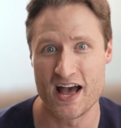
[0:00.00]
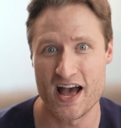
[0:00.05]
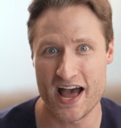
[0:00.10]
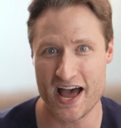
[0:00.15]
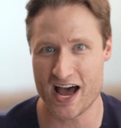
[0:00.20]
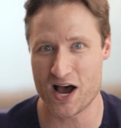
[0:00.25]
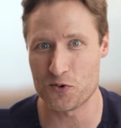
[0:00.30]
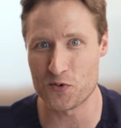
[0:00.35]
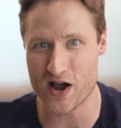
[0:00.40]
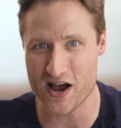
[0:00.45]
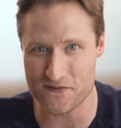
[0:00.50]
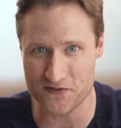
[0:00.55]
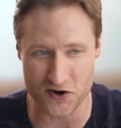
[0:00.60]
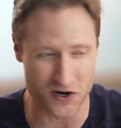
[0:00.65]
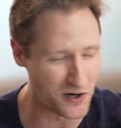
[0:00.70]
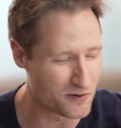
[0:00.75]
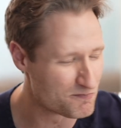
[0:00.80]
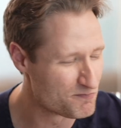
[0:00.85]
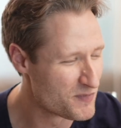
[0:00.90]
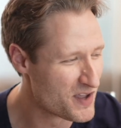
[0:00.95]

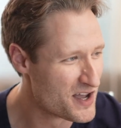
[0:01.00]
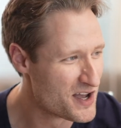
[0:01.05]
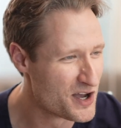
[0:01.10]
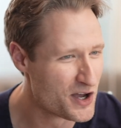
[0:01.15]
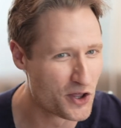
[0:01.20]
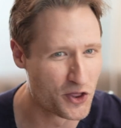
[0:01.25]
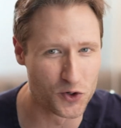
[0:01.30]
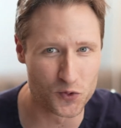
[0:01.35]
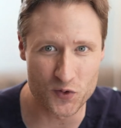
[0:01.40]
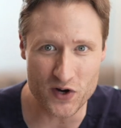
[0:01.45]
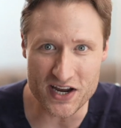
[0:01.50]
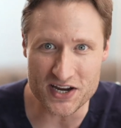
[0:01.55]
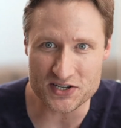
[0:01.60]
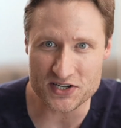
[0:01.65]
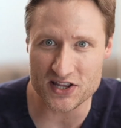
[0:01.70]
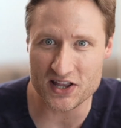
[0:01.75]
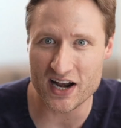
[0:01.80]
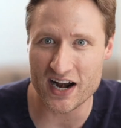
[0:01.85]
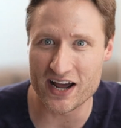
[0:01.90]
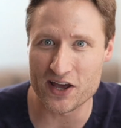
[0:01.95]
However, the
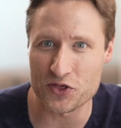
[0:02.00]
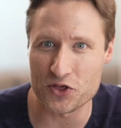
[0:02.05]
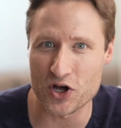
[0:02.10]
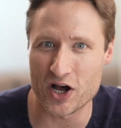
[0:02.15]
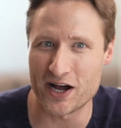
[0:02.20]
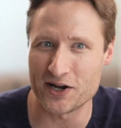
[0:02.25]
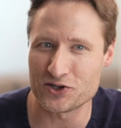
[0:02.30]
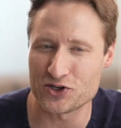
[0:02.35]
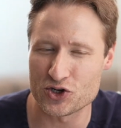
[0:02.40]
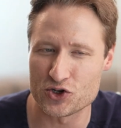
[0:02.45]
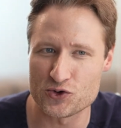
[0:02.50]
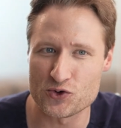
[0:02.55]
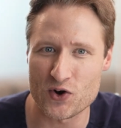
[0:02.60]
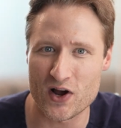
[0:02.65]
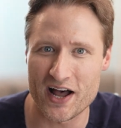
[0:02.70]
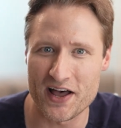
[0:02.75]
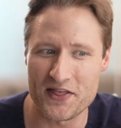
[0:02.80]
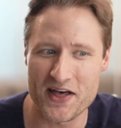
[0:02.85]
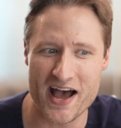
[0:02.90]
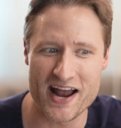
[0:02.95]
reason that I thought to
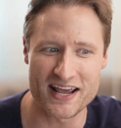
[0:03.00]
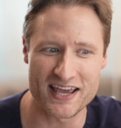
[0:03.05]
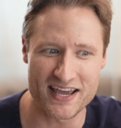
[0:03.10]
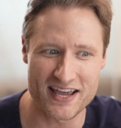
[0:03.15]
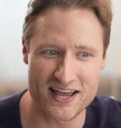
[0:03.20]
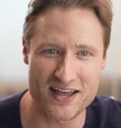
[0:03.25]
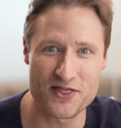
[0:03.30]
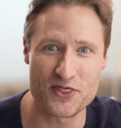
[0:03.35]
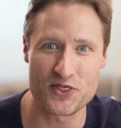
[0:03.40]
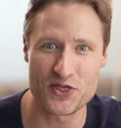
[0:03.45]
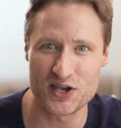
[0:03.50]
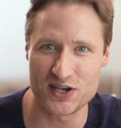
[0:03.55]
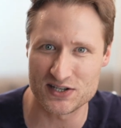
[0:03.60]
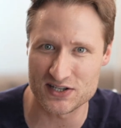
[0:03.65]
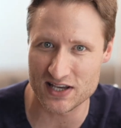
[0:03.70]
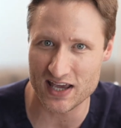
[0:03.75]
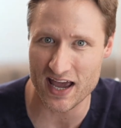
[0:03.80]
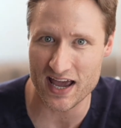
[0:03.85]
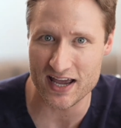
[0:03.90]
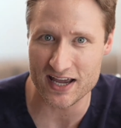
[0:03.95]
try that in
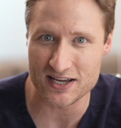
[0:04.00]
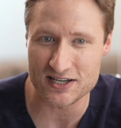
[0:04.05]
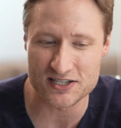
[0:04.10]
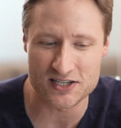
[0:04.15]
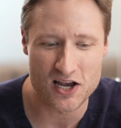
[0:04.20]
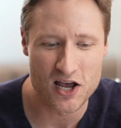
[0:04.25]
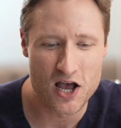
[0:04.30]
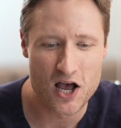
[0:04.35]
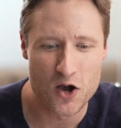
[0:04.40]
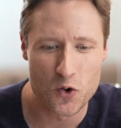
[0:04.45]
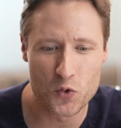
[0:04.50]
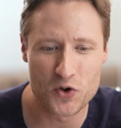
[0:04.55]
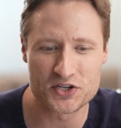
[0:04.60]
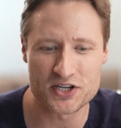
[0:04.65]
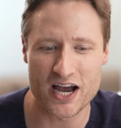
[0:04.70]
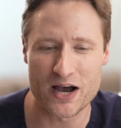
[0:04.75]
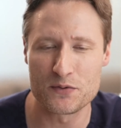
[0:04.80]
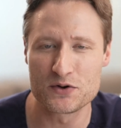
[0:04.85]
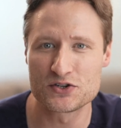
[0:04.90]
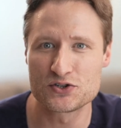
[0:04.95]
this case was
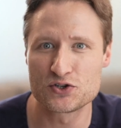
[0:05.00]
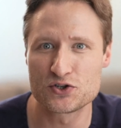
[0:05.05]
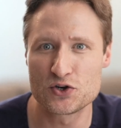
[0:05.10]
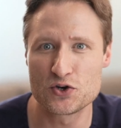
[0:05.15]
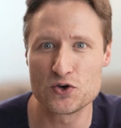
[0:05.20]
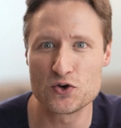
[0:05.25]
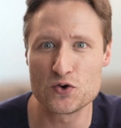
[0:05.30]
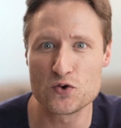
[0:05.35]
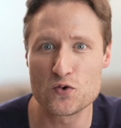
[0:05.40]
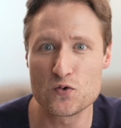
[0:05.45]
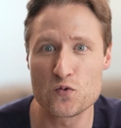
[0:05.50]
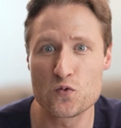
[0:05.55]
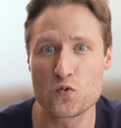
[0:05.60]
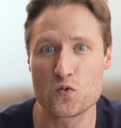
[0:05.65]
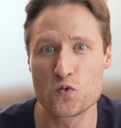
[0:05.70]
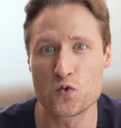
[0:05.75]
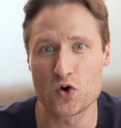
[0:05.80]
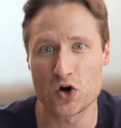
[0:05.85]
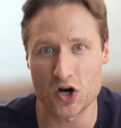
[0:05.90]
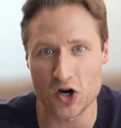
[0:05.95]
I was too
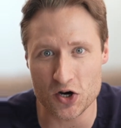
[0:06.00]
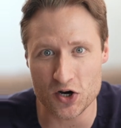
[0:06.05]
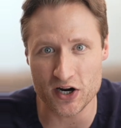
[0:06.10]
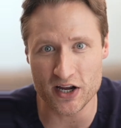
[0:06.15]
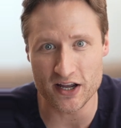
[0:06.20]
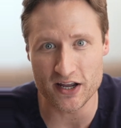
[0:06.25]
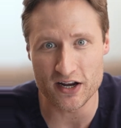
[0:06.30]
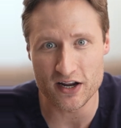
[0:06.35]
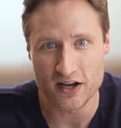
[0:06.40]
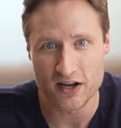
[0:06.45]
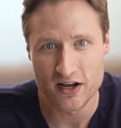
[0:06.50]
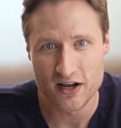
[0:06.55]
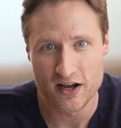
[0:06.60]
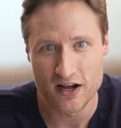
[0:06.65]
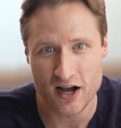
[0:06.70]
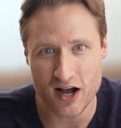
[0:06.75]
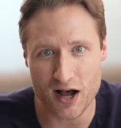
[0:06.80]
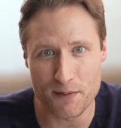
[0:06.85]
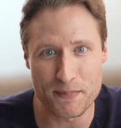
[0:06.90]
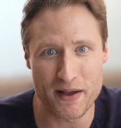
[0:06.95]
worried
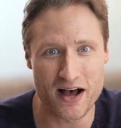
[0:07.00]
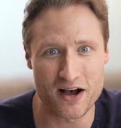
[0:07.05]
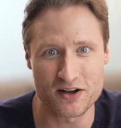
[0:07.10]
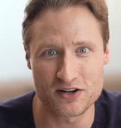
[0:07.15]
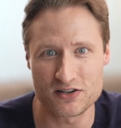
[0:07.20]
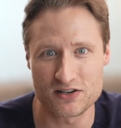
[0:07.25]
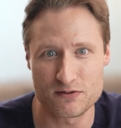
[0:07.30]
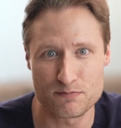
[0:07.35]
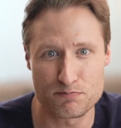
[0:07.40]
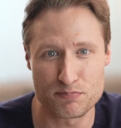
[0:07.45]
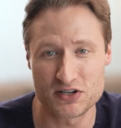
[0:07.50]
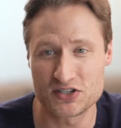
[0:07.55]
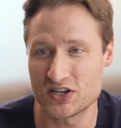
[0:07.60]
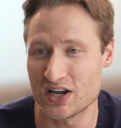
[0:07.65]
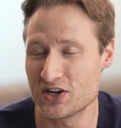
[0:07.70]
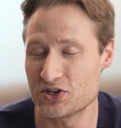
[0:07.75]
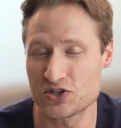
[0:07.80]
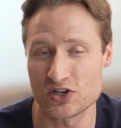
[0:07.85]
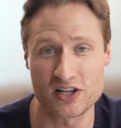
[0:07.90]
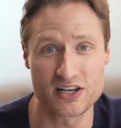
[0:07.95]
about
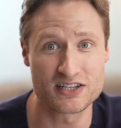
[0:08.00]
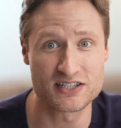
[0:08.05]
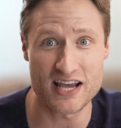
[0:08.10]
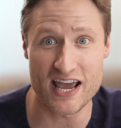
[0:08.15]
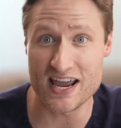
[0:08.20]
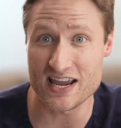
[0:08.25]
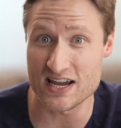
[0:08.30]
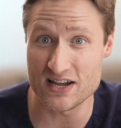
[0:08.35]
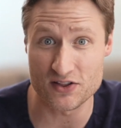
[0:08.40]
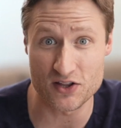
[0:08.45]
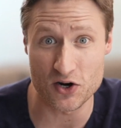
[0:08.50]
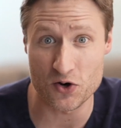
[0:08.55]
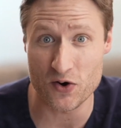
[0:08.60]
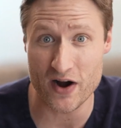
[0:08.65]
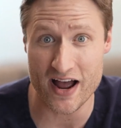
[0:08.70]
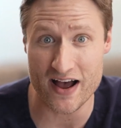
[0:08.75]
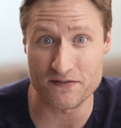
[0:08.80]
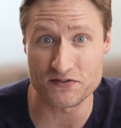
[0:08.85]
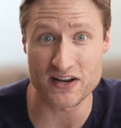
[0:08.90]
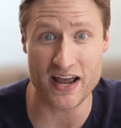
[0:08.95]
potentially taking the
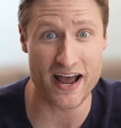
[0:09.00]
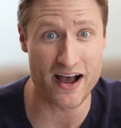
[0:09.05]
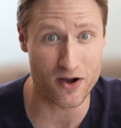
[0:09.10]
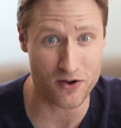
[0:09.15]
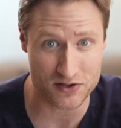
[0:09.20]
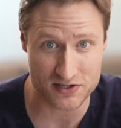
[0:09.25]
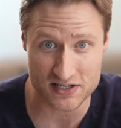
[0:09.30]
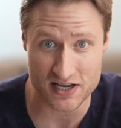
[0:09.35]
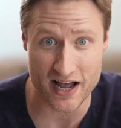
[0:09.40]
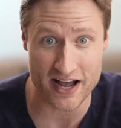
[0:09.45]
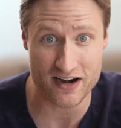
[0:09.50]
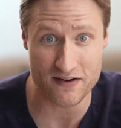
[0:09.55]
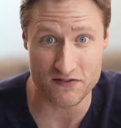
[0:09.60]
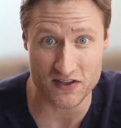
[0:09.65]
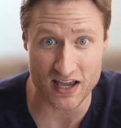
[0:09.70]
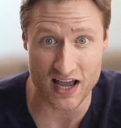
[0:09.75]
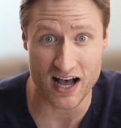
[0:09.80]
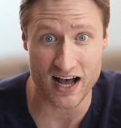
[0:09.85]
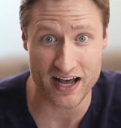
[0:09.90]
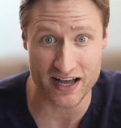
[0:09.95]
graft outside of
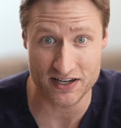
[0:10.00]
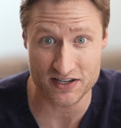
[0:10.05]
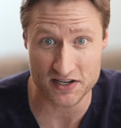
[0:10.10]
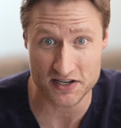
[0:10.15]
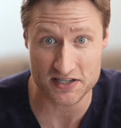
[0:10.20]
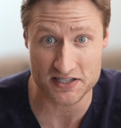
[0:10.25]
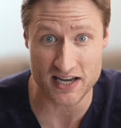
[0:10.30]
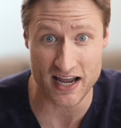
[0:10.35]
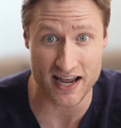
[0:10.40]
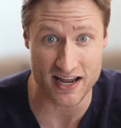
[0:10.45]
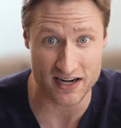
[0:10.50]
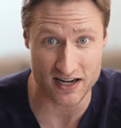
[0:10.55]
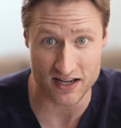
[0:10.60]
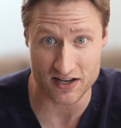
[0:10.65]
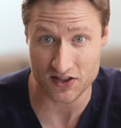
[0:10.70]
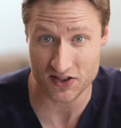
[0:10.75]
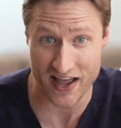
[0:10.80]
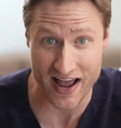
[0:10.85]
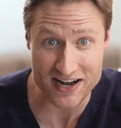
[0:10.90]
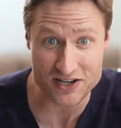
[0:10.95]
the eye to stain it.
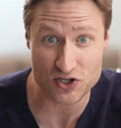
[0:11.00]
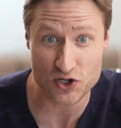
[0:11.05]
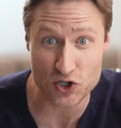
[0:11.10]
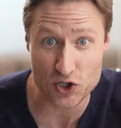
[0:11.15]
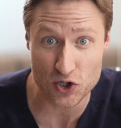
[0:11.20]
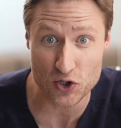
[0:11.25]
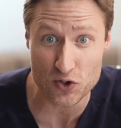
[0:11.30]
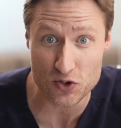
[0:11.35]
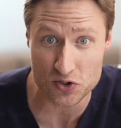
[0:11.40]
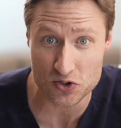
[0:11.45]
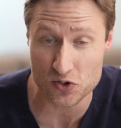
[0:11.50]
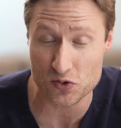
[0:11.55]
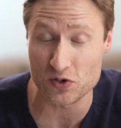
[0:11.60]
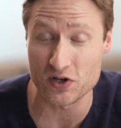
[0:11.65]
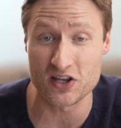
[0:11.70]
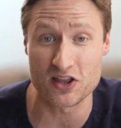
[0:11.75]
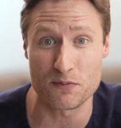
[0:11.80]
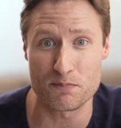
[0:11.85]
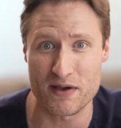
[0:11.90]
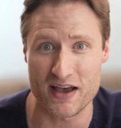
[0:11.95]
That's
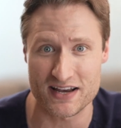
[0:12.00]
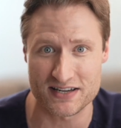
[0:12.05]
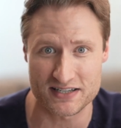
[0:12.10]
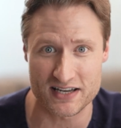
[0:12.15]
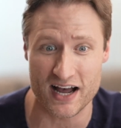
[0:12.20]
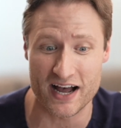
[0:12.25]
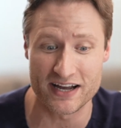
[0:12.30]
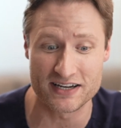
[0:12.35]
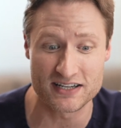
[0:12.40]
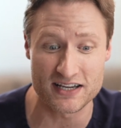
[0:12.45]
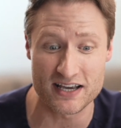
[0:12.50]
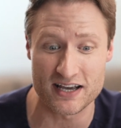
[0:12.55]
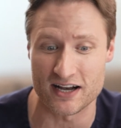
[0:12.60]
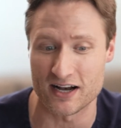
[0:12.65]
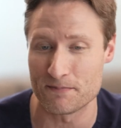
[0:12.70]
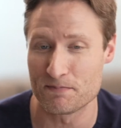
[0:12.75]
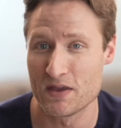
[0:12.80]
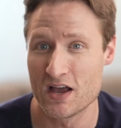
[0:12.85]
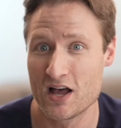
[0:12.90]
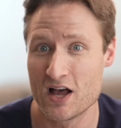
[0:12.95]
usually the best
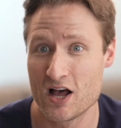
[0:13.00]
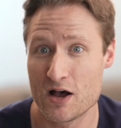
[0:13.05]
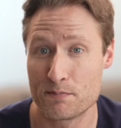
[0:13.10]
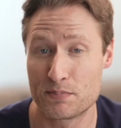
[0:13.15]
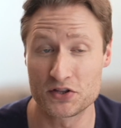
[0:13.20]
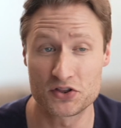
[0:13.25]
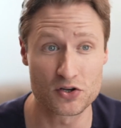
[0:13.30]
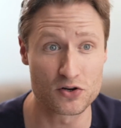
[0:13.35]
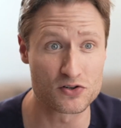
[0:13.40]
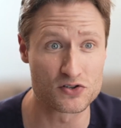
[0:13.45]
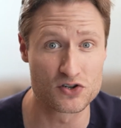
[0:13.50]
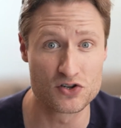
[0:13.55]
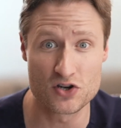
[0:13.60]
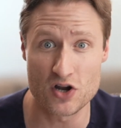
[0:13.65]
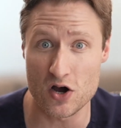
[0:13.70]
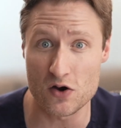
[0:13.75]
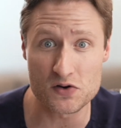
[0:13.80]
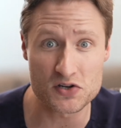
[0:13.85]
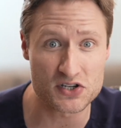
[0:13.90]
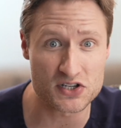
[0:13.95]
idea, but there's
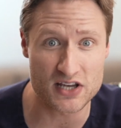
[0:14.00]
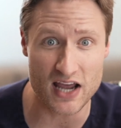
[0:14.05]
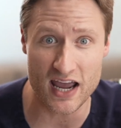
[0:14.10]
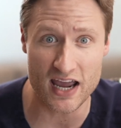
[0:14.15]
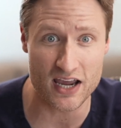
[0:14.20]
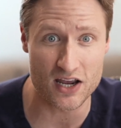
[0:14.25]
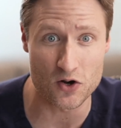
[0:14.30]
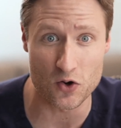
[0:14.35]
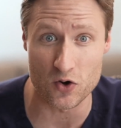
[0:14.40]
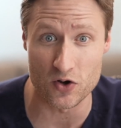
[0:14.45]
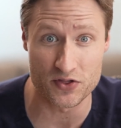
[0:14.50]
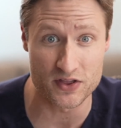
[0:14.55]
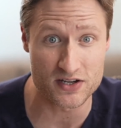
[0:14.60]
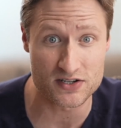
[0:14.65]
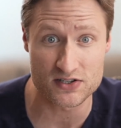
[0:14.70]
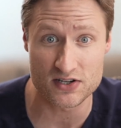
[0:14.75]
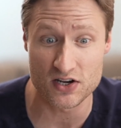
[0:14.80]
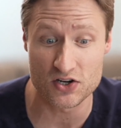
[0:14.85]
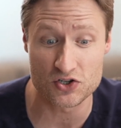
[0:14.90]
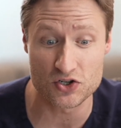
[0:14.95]
no stain on
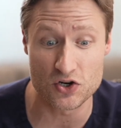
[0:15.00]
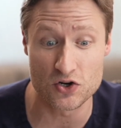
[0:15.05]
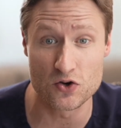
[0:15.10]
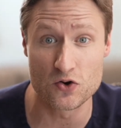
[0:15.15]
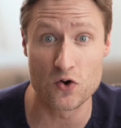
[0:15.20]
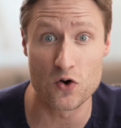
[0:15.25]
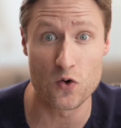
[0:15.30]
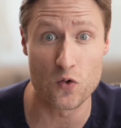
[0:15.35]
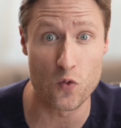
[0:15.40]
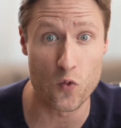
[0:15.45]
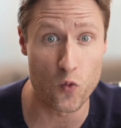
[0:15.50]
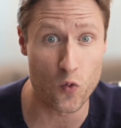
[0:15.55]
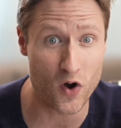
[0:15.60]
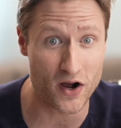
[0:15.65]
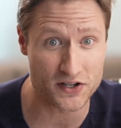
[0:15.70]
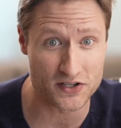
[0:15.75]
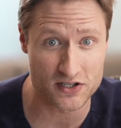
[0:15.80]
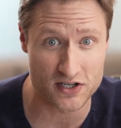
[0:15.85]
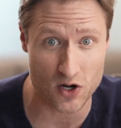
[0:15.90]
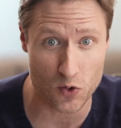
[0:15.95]
this tissue
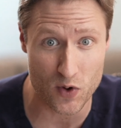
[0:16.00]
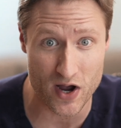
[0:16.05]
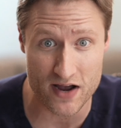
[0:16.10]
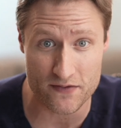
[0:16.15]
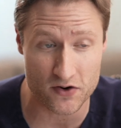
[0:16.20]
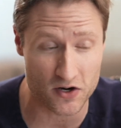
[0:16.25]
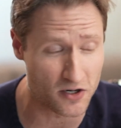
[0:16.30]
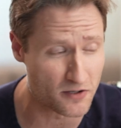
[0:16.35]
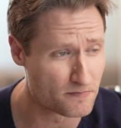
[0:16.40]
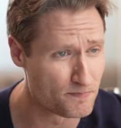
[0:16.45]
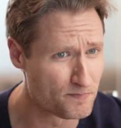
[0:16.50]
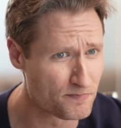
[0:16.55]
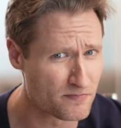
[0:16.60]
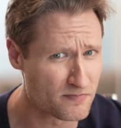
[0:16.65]
whatsoever.